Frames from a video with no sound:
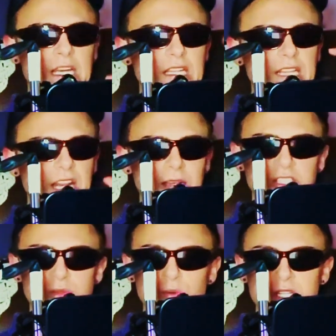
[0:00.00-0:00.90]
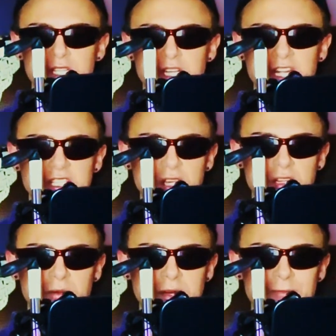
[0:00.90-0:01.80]
that I just want to kind of talk
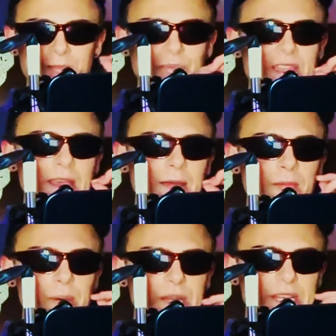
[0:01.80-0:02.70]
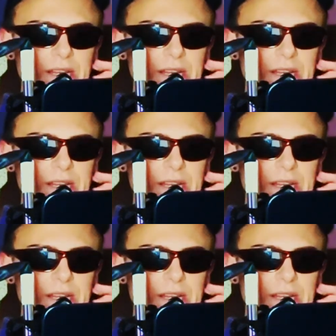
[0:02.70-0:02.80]
about. But